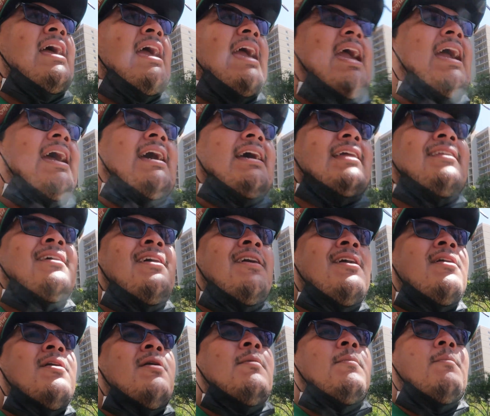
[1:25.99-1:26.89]
and
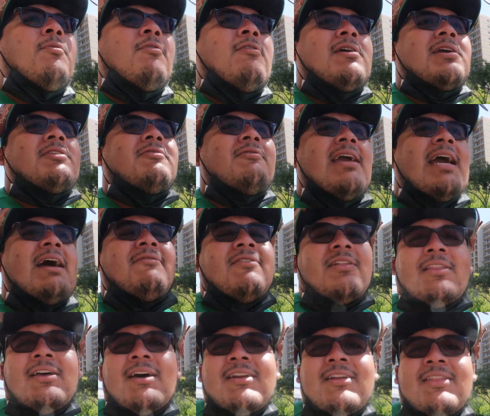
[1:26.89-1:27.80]
boy, do we
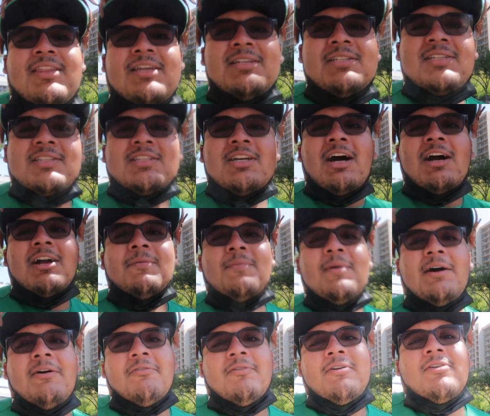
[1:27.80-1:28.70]
have a lot of things to talk
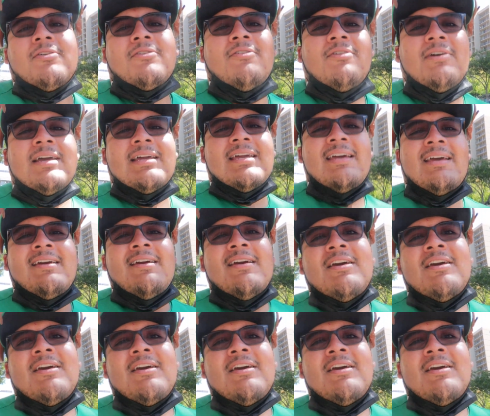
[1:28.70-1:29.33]
about real quick.